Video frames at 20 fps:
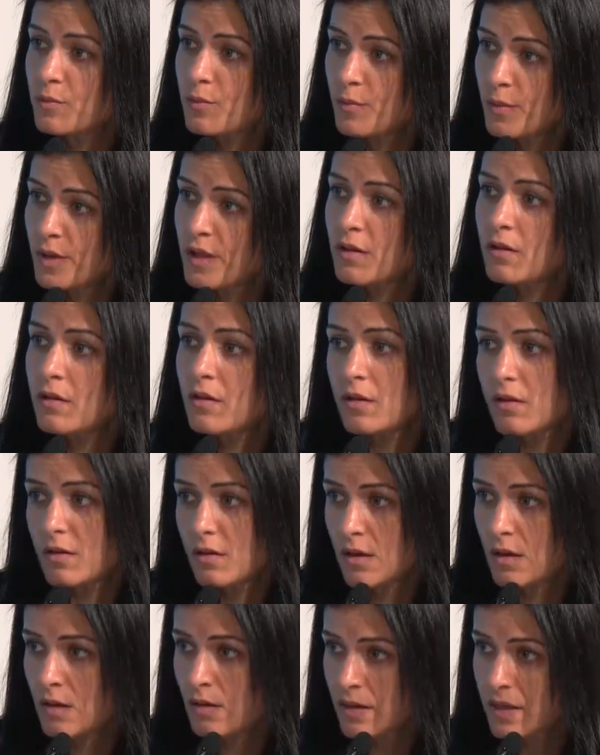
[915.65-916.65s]
with,
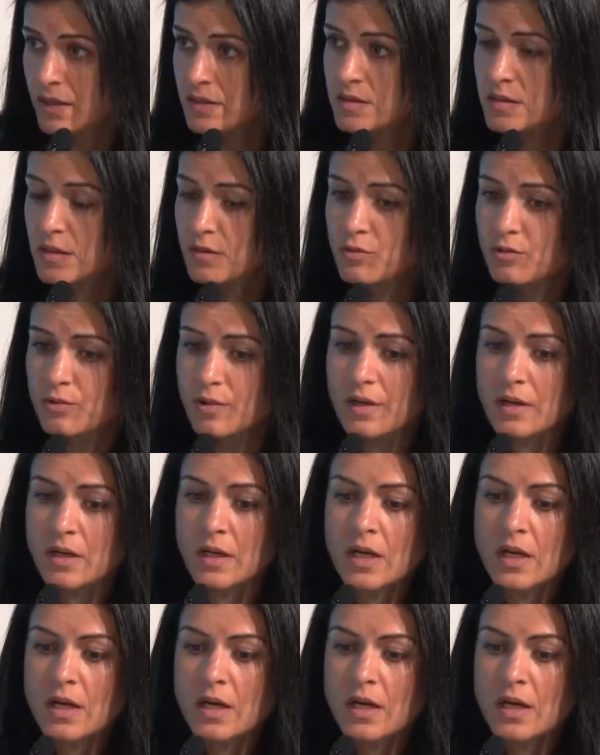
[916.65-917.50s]
etc.